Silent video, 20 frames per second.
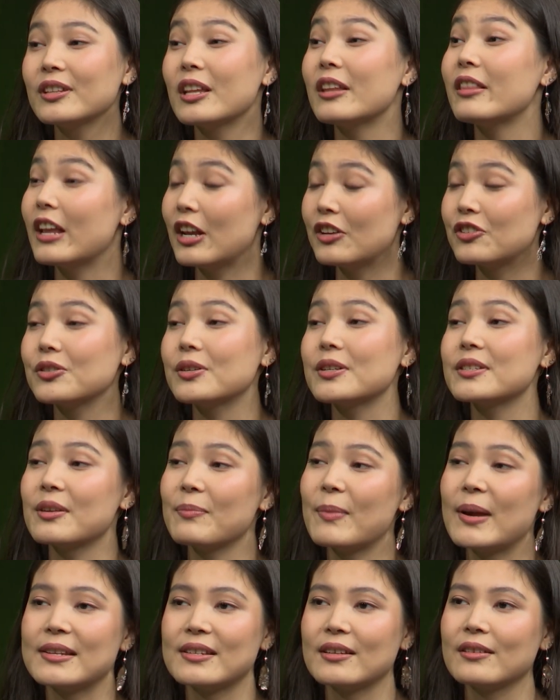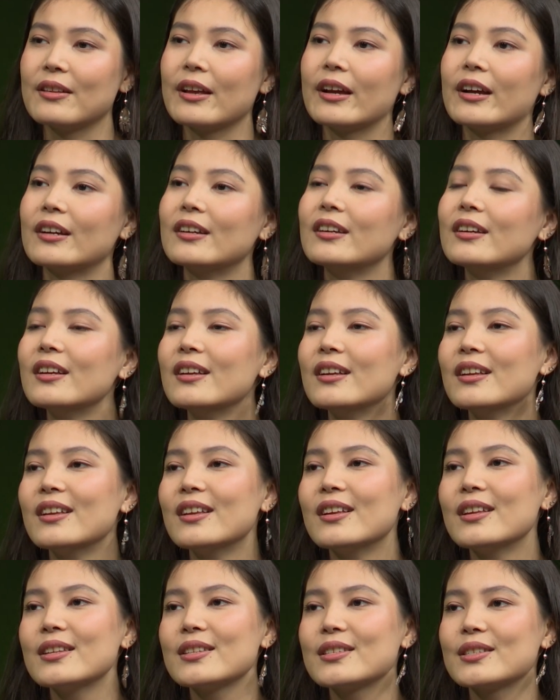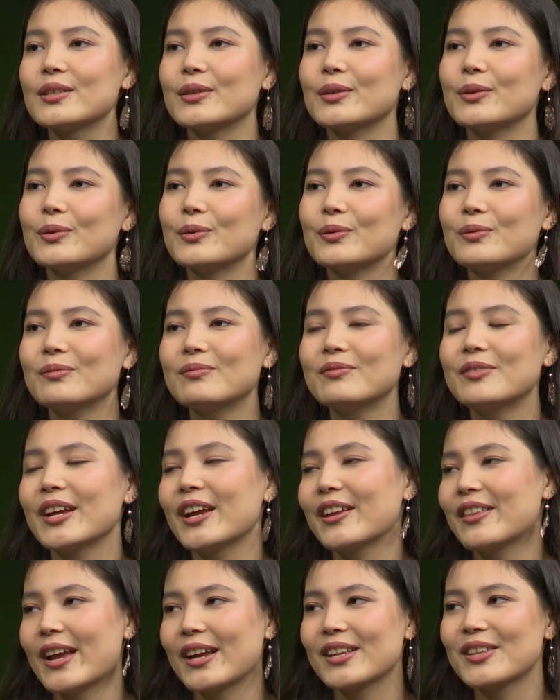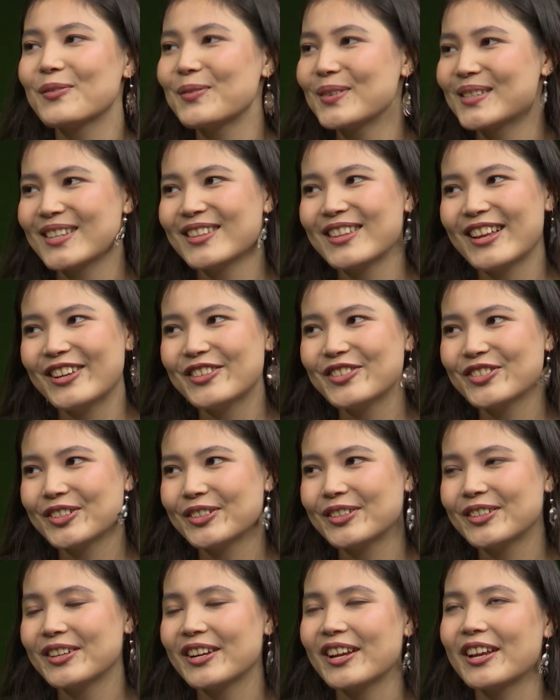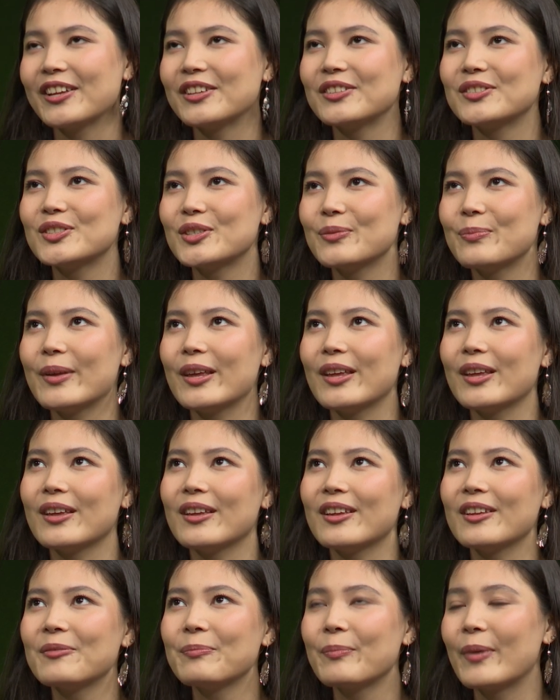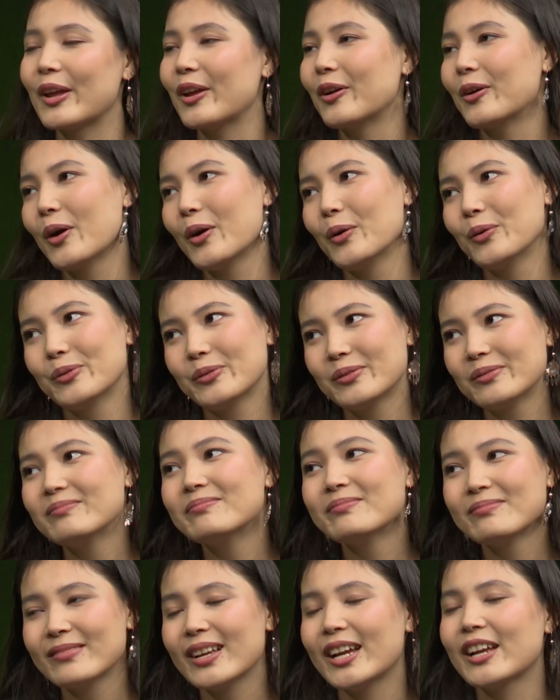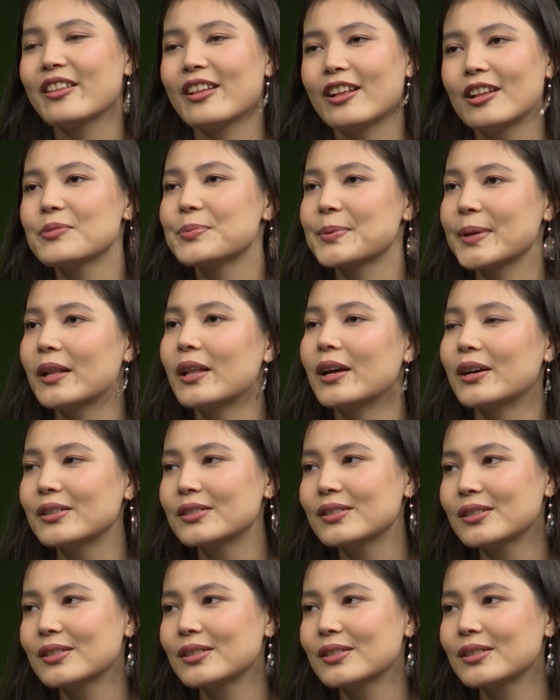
The nature is amazing there. So reconnecting with the nature and to be by your own, it helps me a lot.